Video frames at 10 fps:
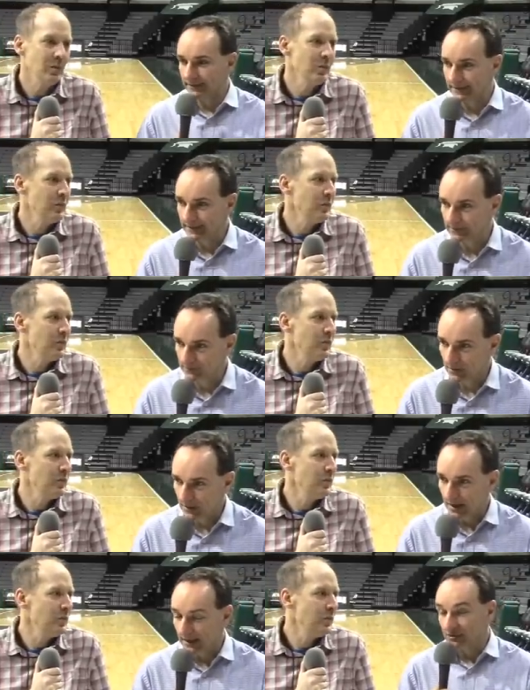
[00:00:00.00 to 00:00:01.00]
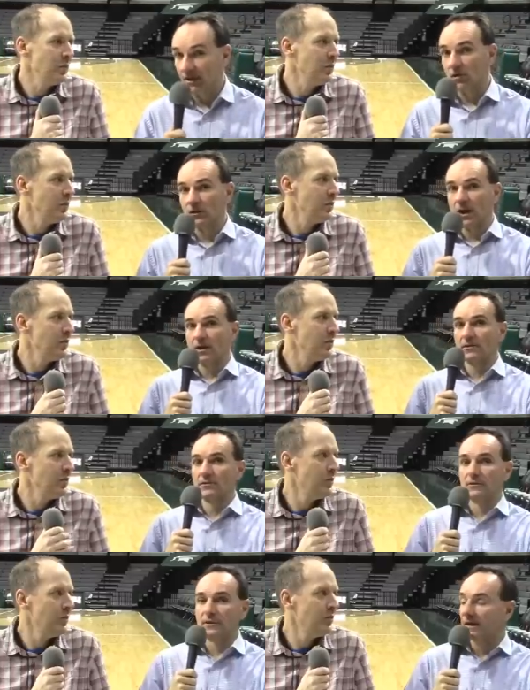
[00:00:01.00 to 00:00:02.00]
Speaker 1: uh, A J.
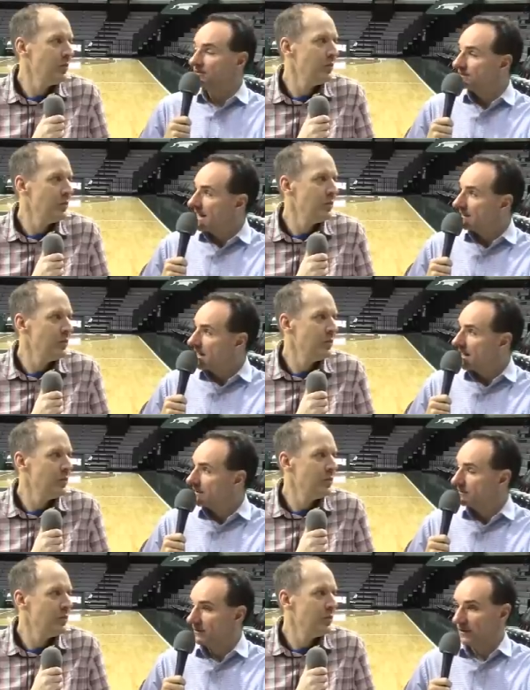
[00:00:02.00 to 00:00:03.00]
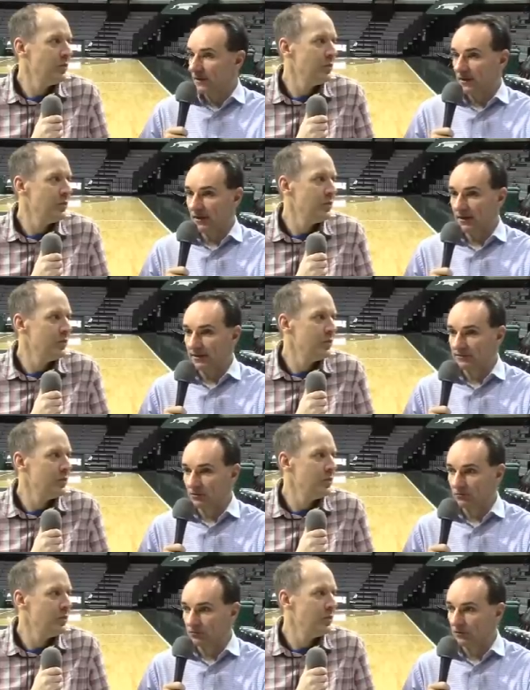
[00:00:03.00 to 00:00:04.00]
Hoggard, nice stat line. Uh,
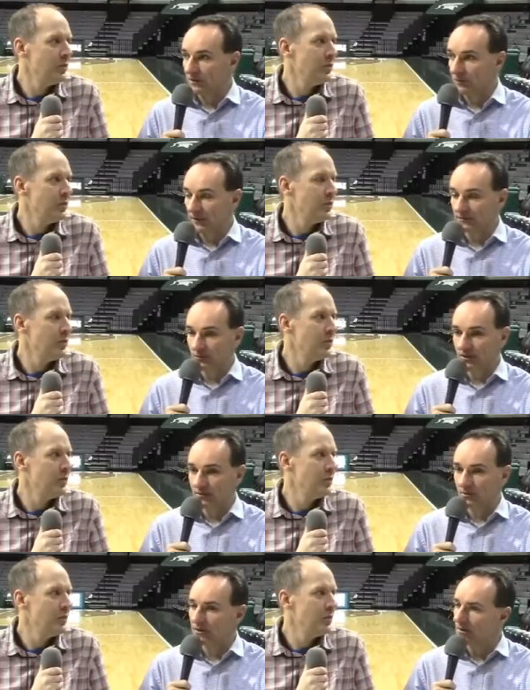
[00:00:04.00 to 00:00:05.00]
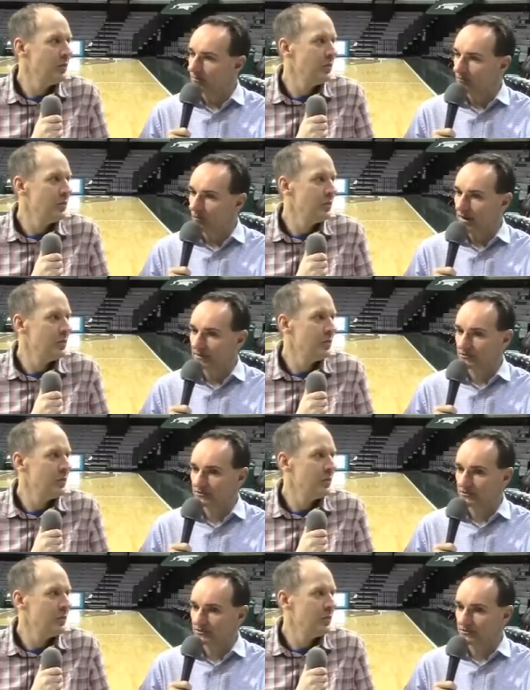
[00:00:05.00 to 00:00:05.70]
Izzo was really pleased with him in a number of ways.